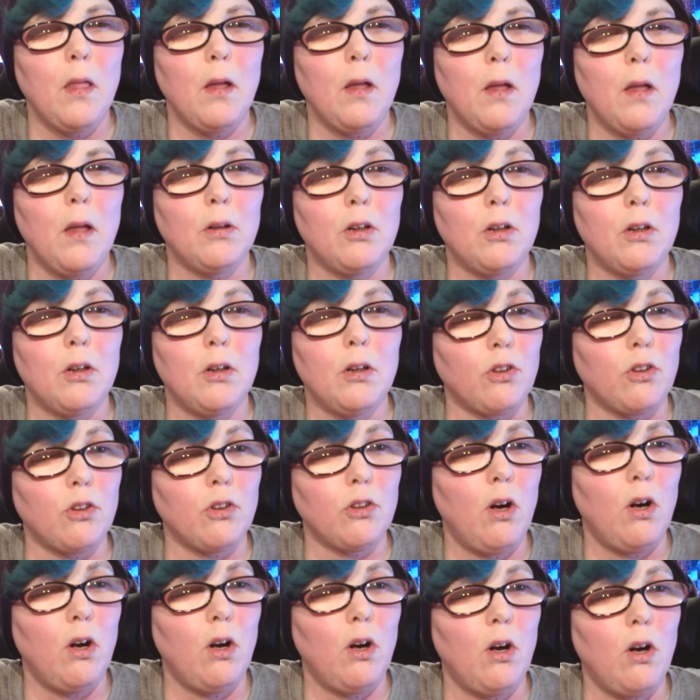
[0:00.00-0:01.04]
because
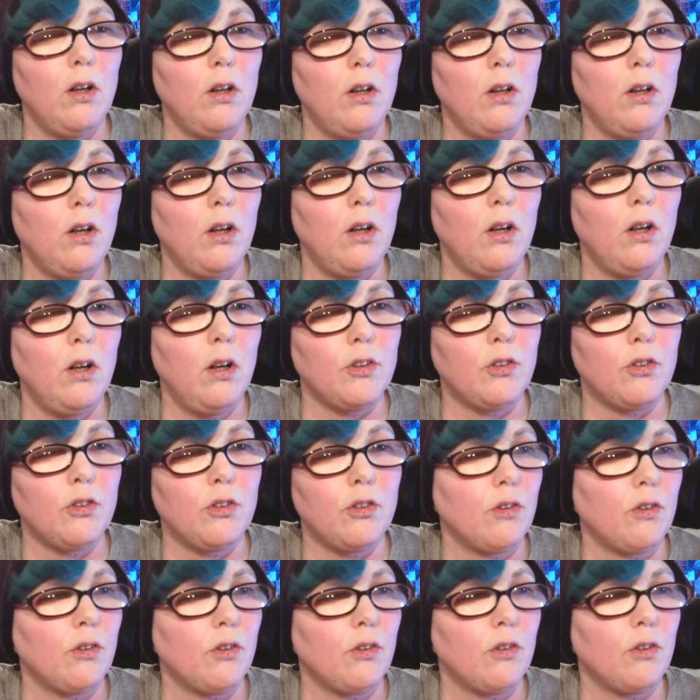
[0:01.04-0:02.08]

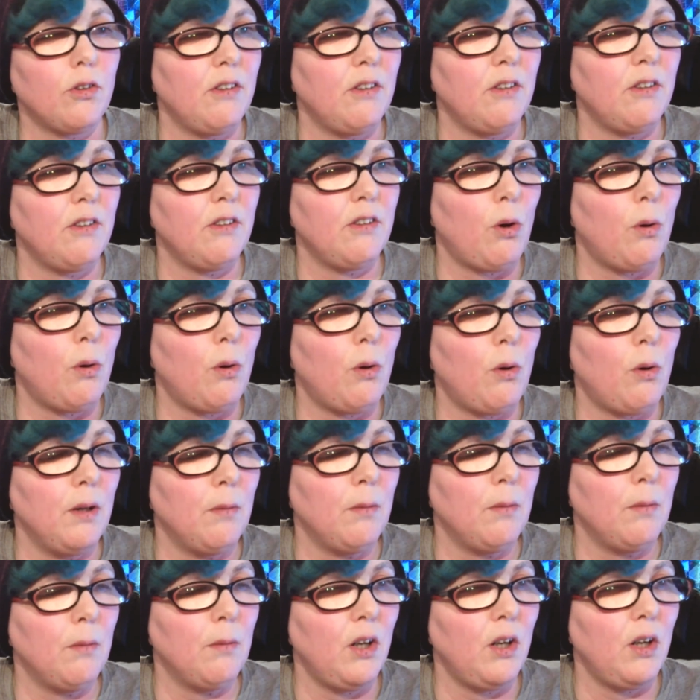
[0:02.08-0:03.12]
photography is a hobby of
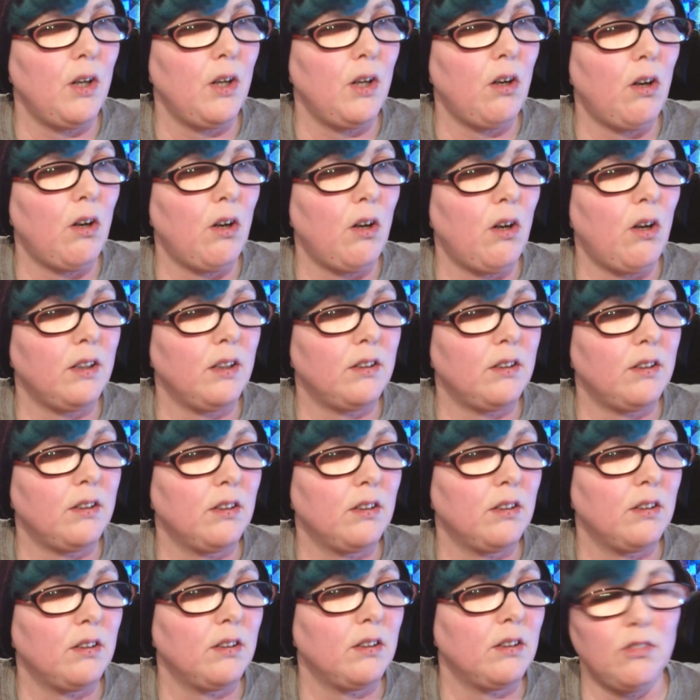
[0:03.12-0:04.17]
mine. I like
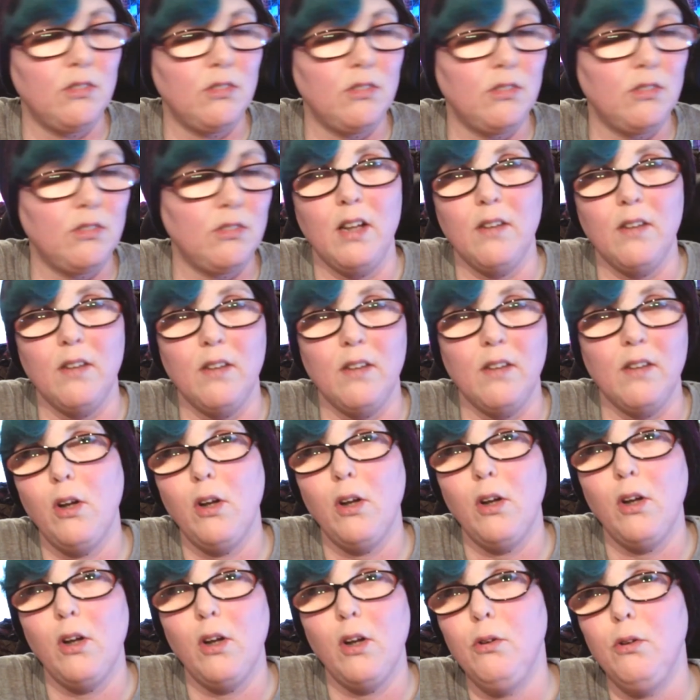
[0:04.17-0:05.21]
taking
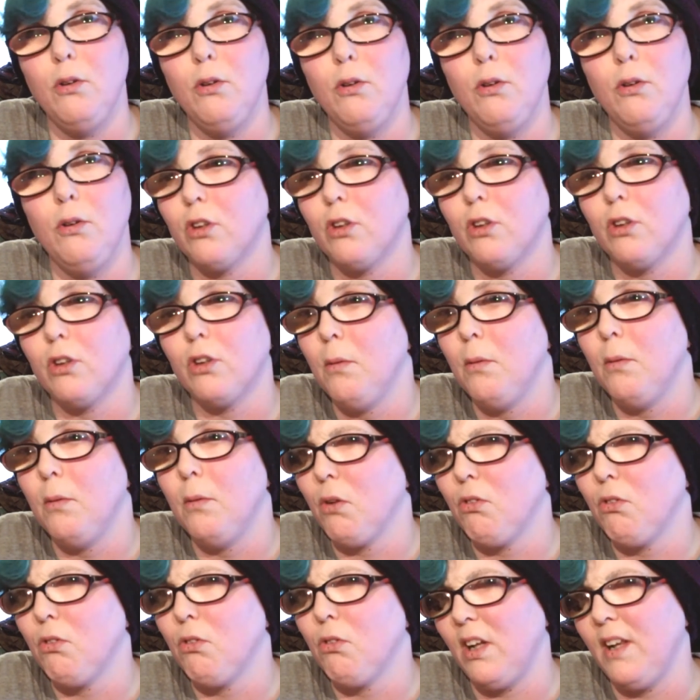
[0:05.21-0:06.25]
photos,
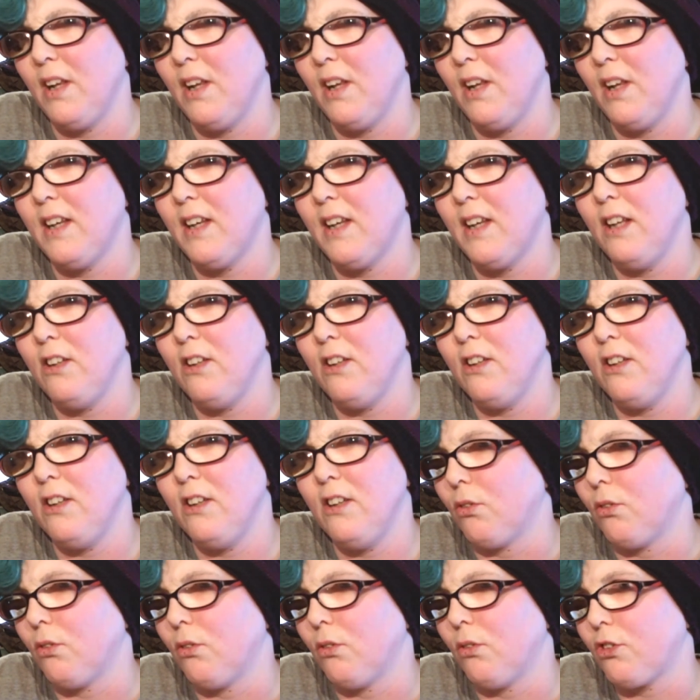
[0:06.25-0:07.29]
mostly
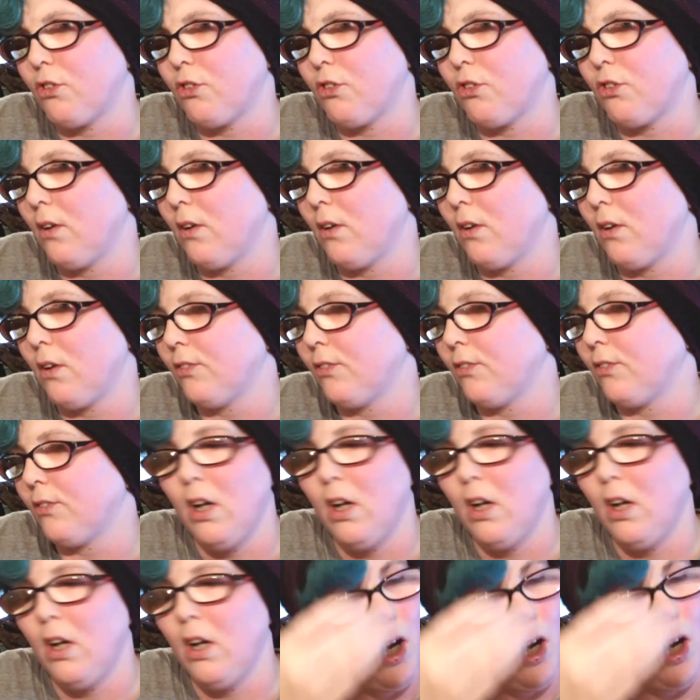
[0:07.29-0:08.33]
nature and stuff,
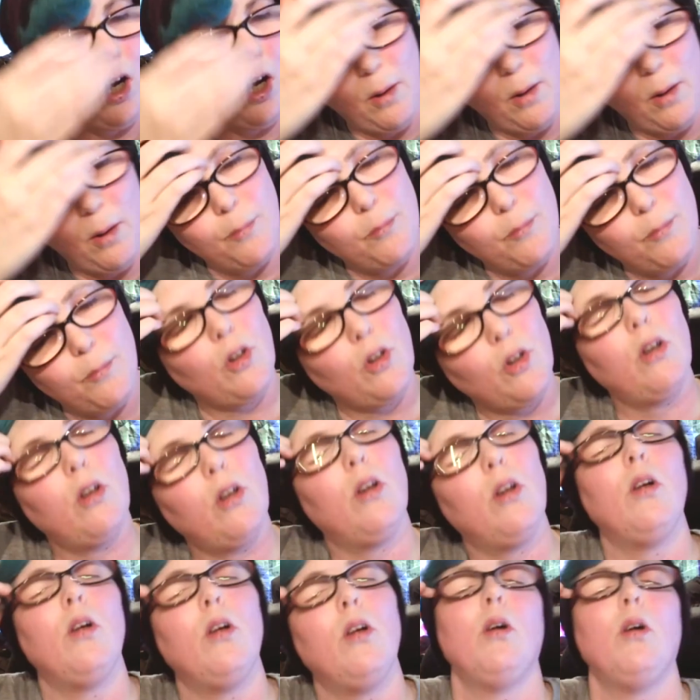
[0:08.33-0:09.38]

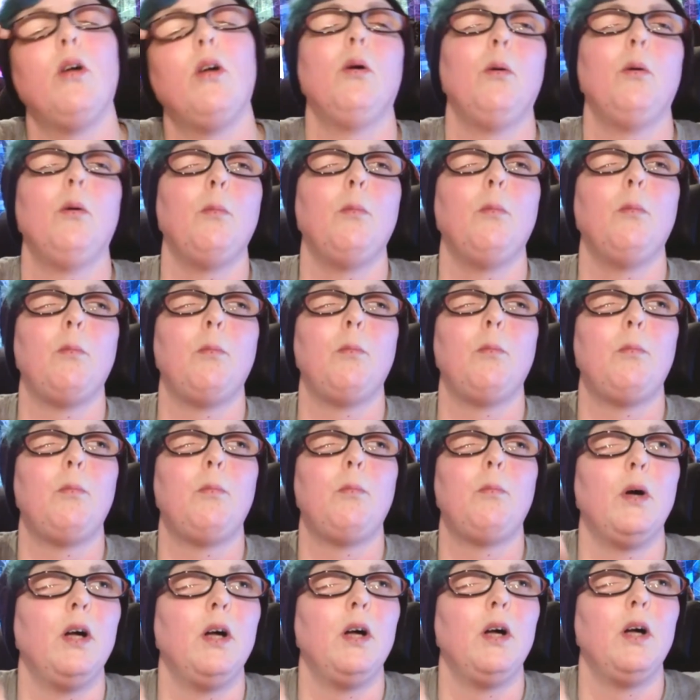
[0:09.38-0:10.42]

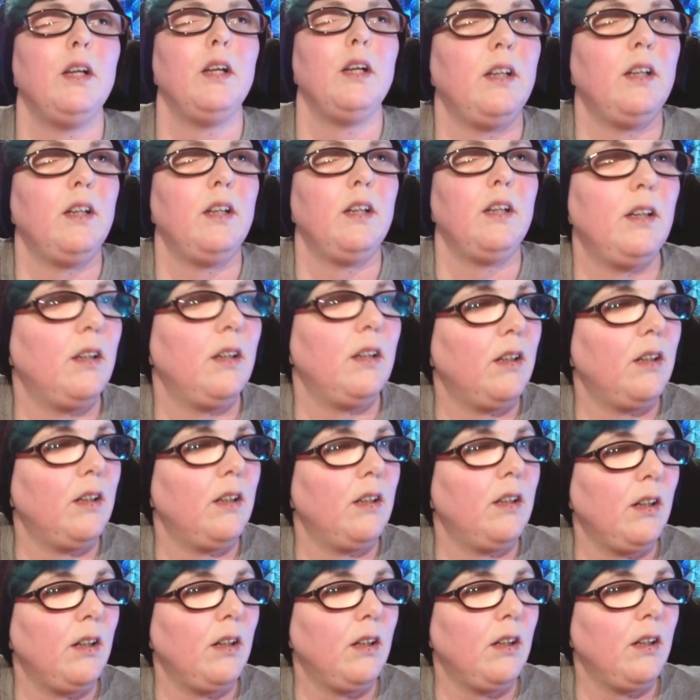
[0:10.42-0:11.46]
but
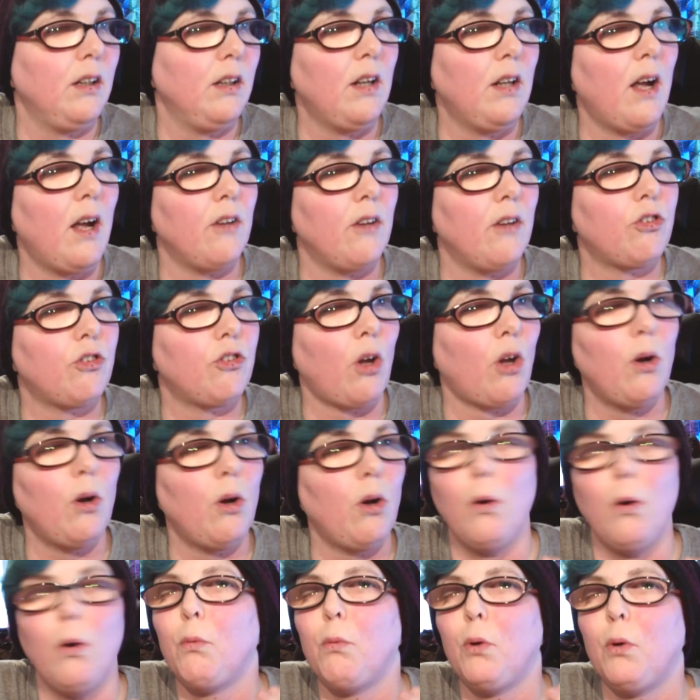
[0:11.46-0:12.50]
yeah, so
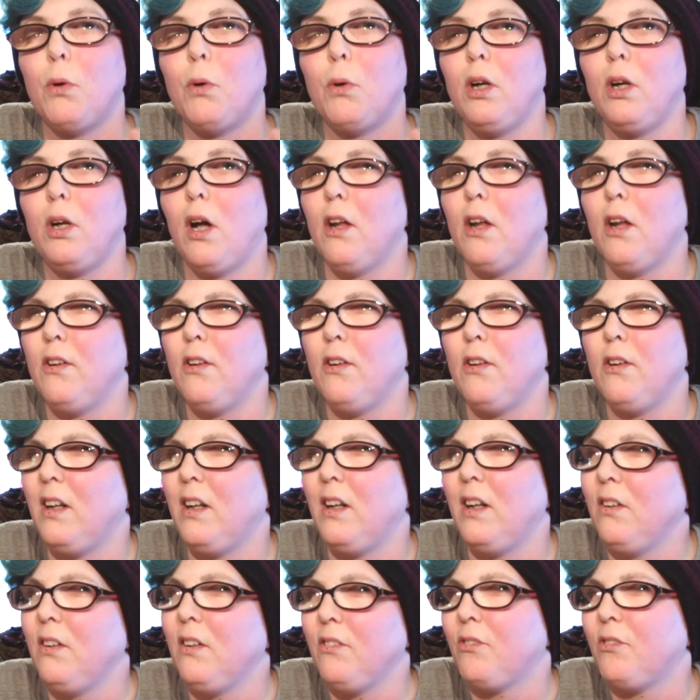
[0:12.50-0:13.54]
I want to learn
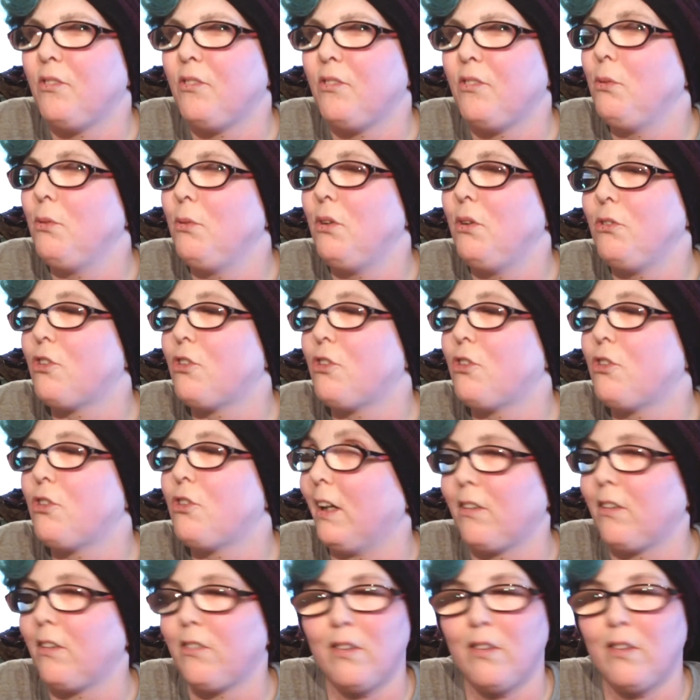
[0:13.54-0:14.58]
a few new
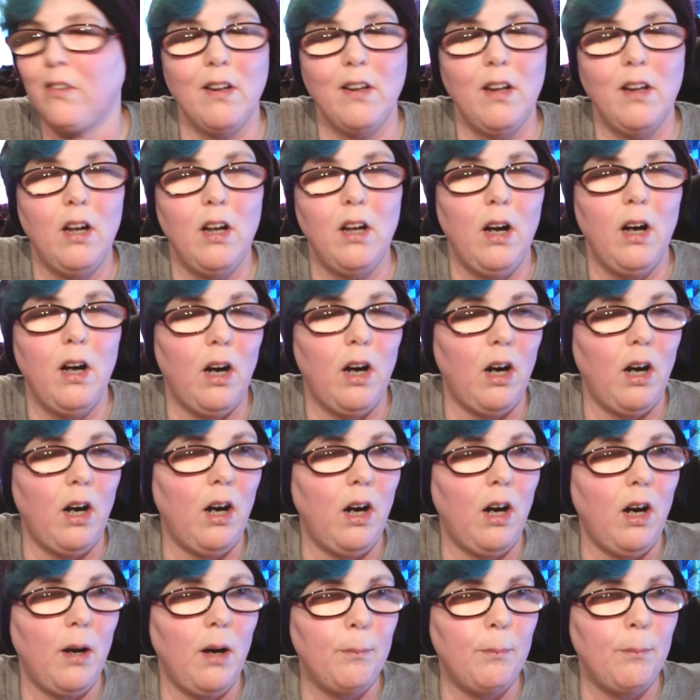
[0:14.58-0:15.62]
tricks,
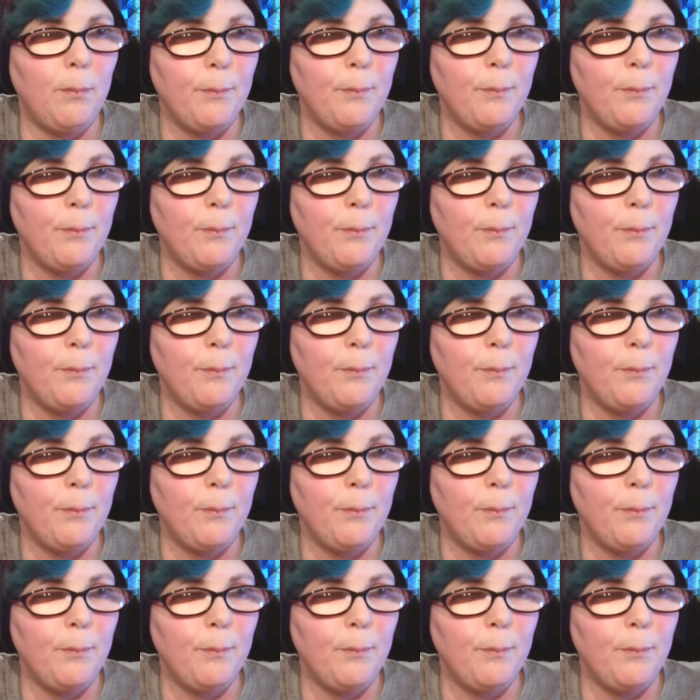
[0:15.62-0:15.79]
but